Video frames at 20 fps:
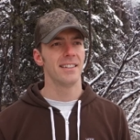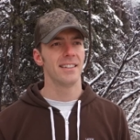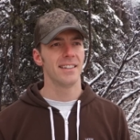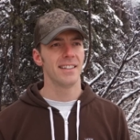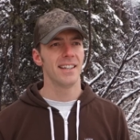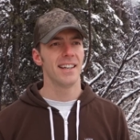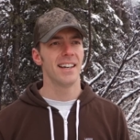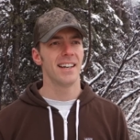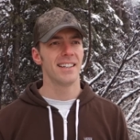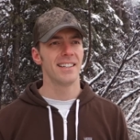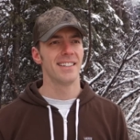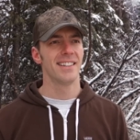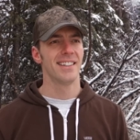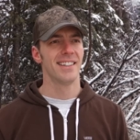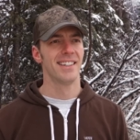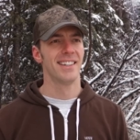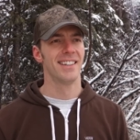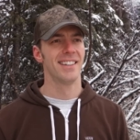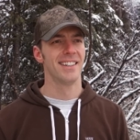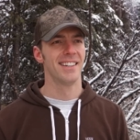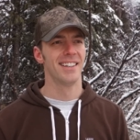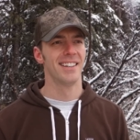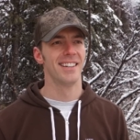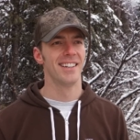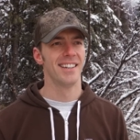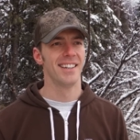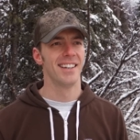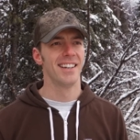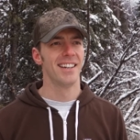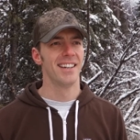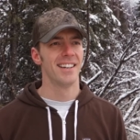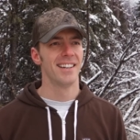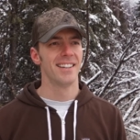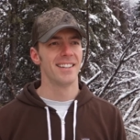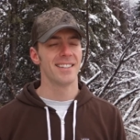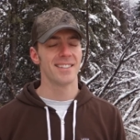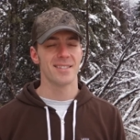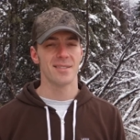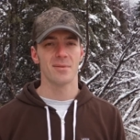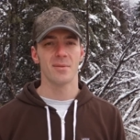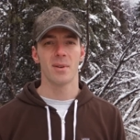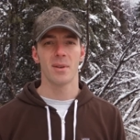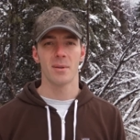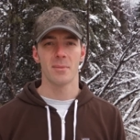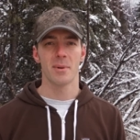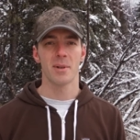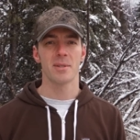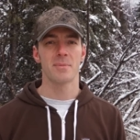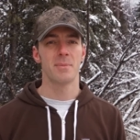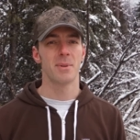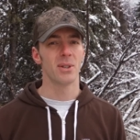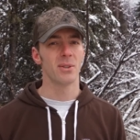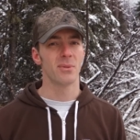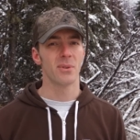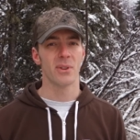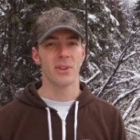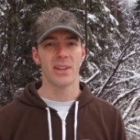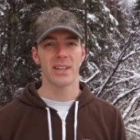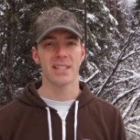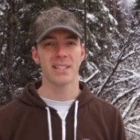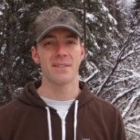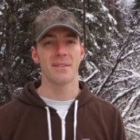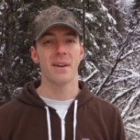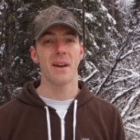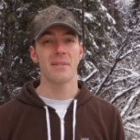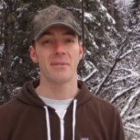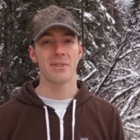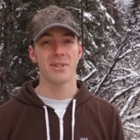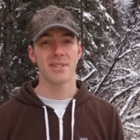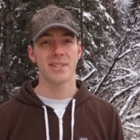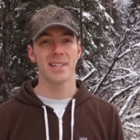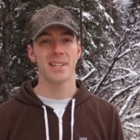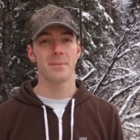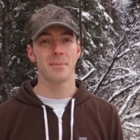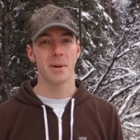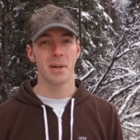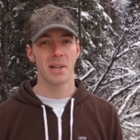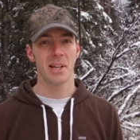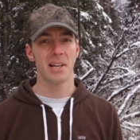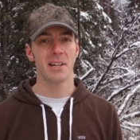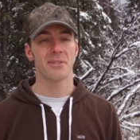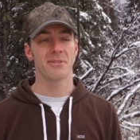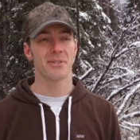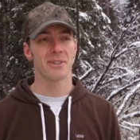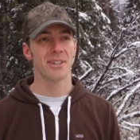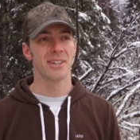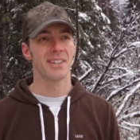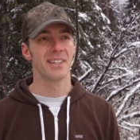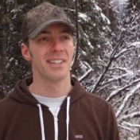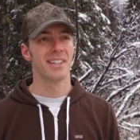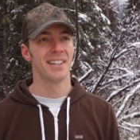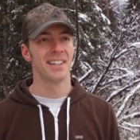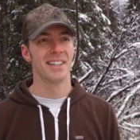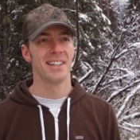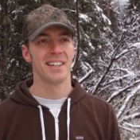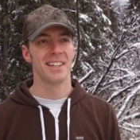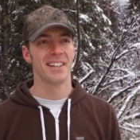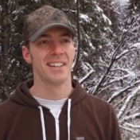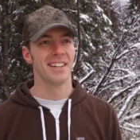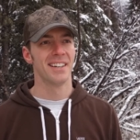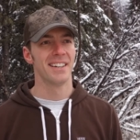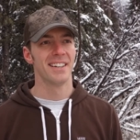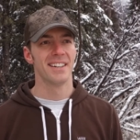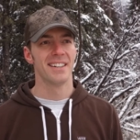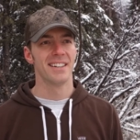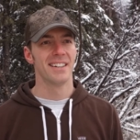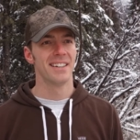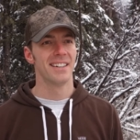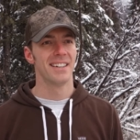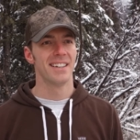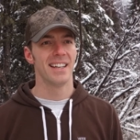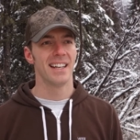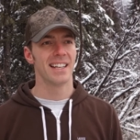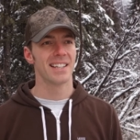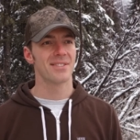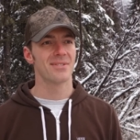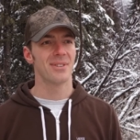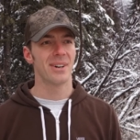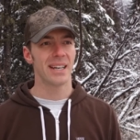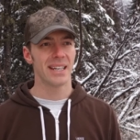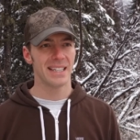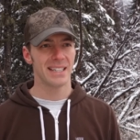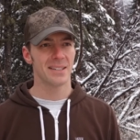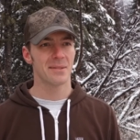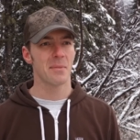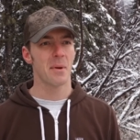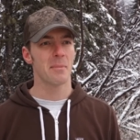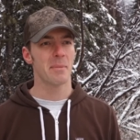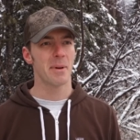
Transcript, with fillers: Yeah. This is one of the most beautiful things I've ever seen in my life. And it's right here in my